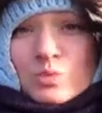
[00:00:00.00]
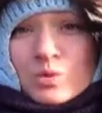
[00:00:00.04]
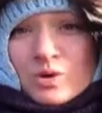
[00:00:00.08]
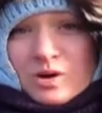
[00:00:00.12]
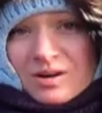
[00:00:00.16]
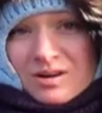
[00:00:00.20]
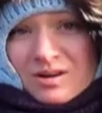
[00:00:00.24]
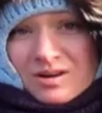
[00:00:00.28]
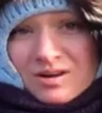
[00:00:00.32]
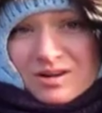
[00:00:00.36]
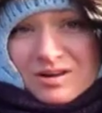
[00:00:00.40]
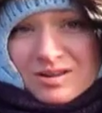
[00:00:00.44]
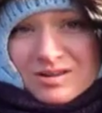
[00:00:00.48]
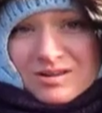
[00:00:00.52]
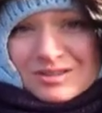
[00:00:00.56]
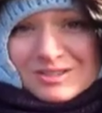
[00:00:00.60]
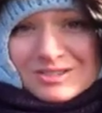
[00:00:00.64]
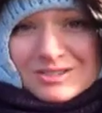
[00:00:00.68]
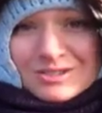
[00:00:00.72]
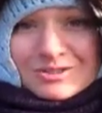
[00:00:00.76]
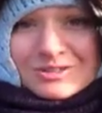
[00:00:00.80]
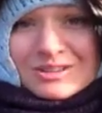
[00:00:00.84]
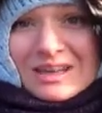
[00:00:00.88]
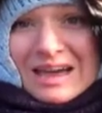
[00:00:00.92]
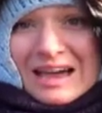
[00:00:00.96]

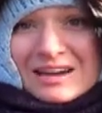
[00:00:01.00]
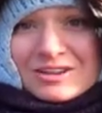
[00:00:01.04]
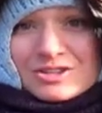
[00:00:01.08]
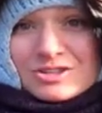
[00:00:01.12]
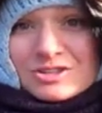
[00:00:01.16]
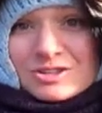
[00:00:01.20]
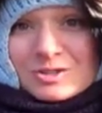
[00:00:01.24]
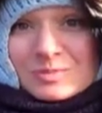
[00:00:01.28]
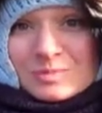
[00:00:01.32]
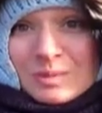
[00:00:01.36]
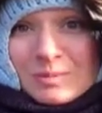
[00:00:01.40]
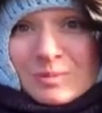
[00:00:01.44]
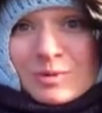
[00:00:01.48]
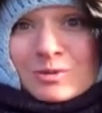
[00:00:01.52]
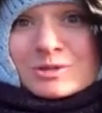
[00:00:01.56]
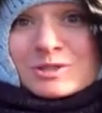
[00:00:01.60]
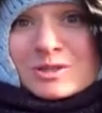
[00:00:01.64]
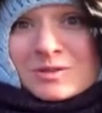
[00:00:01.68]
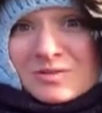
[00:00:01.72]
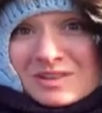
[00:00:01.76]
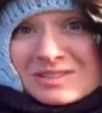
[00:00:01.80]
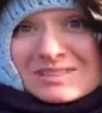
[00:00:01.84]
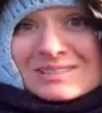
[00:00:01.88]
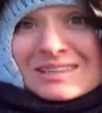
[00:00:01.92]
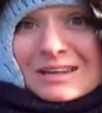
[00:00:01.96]
workers or lashers, but most
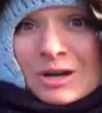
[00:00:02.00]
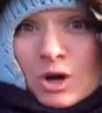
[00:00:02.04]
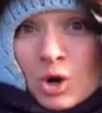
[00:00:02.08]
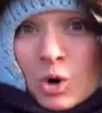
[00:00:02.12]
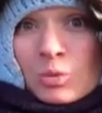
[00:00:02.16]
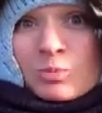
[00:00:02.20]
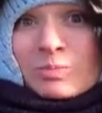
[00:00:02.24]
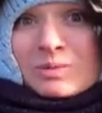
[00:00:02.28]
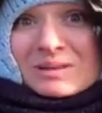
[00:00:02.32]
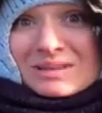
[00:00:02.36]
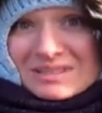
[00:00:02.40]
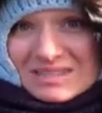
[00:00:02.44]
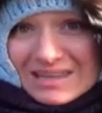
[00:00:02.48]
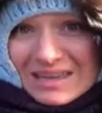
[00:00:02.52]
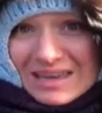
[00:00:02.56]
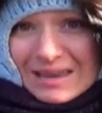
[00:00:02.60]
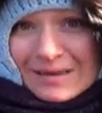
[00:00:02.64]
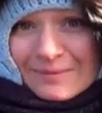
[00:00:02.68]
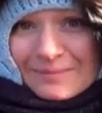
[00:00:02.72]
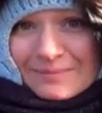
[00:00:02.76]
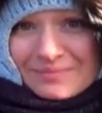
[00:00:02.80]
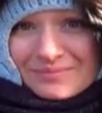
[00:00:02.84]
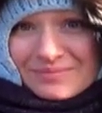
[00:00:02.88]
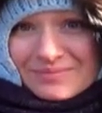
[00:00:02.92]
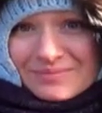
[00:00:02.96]
of us can open
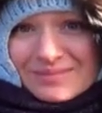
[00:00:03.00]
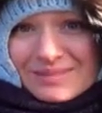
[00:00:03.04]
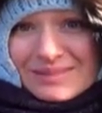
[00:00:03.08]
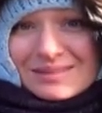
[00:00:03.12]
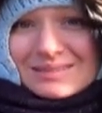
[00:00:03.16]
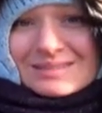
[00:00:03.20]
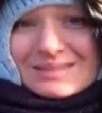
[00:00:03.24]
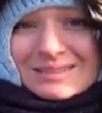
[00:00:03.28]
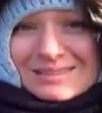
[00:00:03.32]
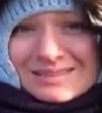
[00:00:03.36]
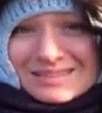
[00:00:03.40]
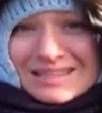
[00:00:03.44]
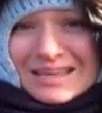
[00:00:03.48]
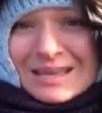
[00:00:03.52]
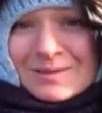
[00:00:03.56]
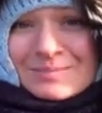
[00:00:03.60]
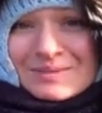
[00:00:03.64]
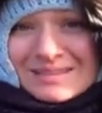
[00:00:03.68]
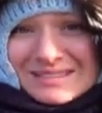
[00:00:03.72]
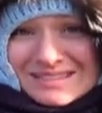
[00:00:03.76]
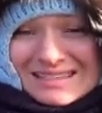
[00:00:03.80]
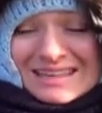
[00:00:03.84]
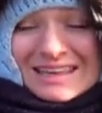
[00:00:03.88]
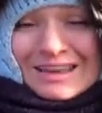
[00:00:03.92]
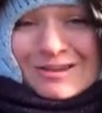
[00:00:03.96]
tape. Duct tape
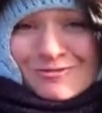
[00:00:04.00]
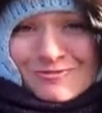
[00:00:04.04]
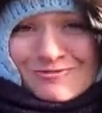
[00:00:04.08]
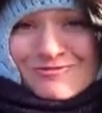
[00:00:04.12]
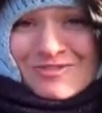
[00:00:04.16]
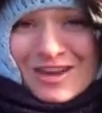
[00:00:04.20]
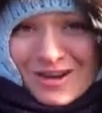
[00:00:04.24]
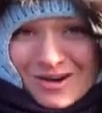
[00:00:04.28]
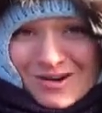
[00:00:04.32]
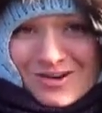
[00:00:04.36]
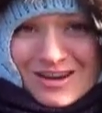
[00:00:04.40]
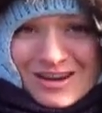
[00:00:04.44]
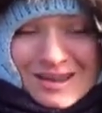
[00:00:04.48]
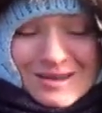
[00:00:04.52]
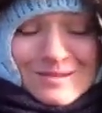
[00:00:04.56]
is like very